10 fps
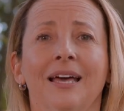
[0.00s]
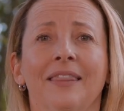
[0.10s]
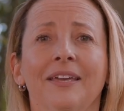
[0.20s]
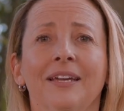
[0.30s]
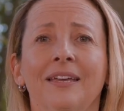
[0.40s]

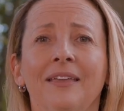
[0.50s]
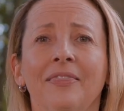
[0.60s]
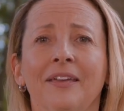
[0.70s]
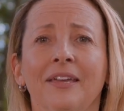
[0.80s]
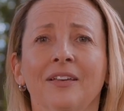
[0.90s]
The key
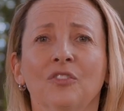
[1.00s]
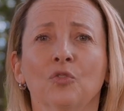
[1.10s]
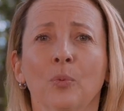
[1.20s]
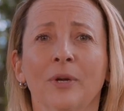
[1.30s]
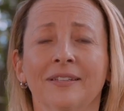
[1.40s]
things
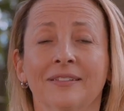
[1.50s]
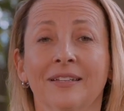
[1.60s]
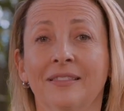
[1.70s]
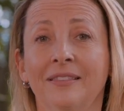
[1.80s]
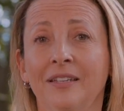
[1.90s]
with
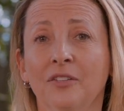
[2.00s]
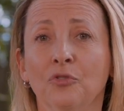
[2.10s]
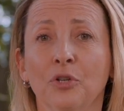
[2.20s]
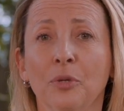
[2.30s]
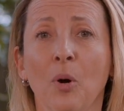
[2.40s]
the
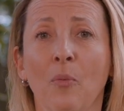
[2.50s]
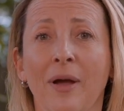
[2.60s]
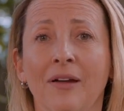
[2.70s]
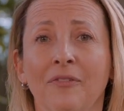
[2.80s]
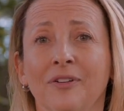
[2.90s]

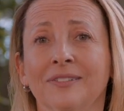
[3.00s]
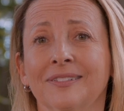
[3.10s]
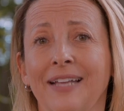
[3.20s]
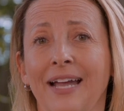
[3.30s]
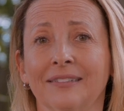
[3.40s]
TFFF
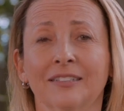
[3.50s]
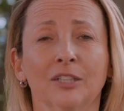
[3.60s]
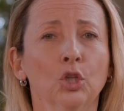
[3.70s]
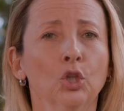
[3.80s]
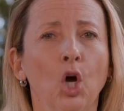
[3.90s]
is that
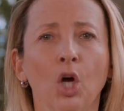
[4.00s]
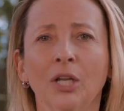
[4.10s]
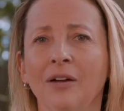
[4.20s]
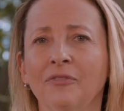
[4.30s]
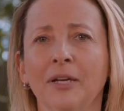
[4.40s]
none
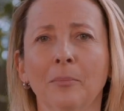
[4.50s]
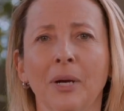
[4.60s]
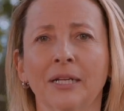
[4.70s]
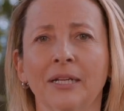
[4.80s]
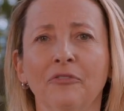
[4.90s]
of the
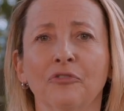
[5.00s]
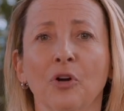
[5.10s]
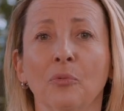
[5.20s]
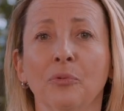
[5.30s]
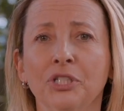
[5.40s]
money
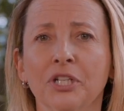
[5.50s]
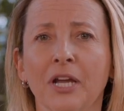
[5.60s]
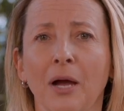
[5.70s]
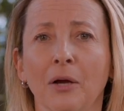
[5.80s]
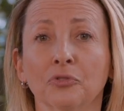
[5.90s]
from rich
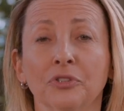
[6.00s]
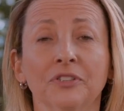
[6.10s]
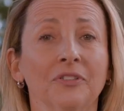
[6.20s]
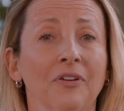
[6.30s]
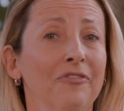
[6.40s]

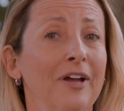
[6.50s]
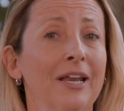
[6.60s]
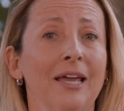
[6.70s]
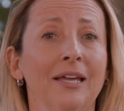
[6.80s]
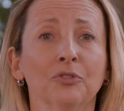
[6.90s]
countries,
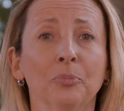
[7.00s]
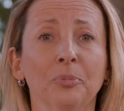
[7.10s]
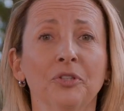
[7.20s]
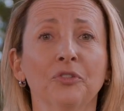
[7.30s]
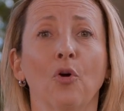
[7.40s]

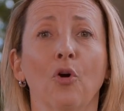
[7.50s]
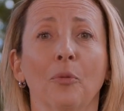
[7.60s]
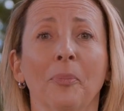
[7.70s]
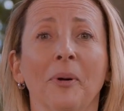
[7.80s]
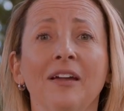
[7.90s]
philanthropies, or
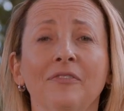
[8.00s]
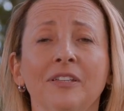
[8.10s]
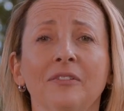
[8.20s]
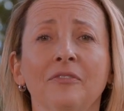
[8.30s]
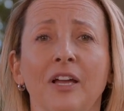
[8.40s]

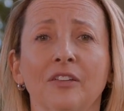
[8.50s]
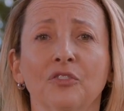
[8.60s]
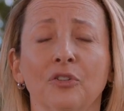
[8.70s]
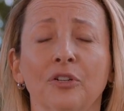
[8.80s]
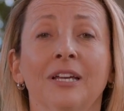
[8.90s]
private
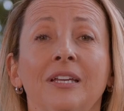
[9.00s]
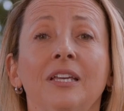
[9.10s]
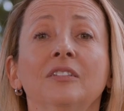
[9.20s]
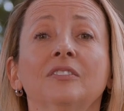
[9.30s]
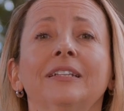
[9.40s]
investors
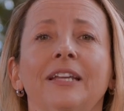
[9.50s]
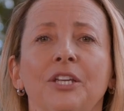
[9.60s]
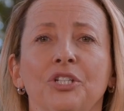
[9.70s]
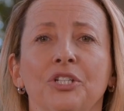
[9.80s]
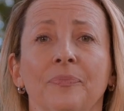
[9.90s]
is
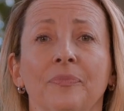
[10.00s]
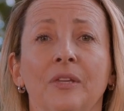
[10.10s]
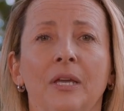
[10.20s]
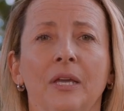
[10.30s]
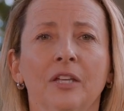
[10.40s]
donation.
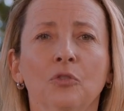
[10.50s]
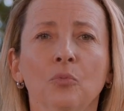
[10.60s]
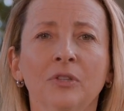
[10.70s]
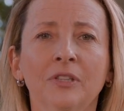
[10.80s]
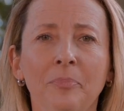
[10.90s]
It
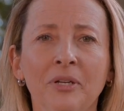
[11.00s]
would be